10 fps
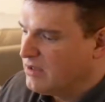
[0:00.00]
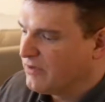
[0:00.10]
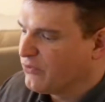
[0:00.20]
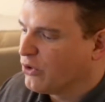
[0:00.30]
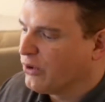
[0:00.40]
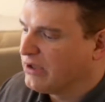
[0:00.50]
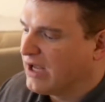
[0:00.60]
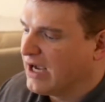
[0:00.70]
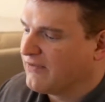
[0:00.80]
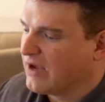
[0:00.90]
Before going
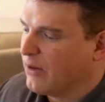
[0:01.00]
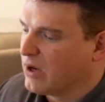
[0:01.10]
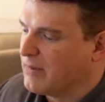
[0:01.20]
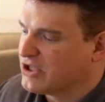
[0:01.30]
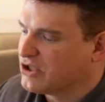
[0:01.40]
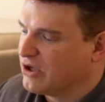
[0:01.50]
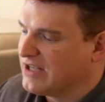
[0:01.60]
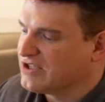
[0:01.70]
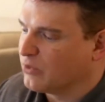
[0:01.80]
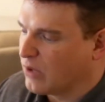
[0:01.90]
live, I want to make sure it
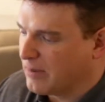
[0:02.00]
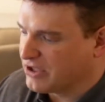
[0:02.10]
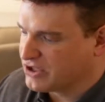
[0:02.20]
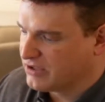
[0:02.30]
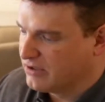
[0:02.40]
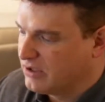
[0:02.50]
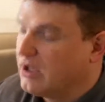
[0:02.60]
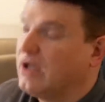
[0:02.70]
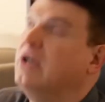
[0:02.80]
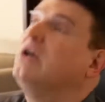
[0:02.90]
isn't rubbish.
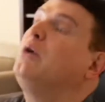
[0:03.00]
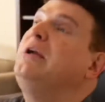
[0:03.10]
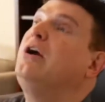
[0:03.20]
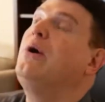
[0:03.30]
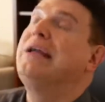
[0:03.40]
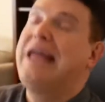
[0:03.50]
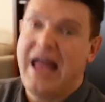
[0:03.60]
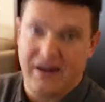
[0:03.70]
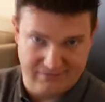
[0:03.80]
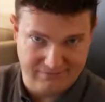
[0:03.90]
Here we go
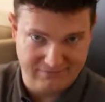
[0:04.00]
again.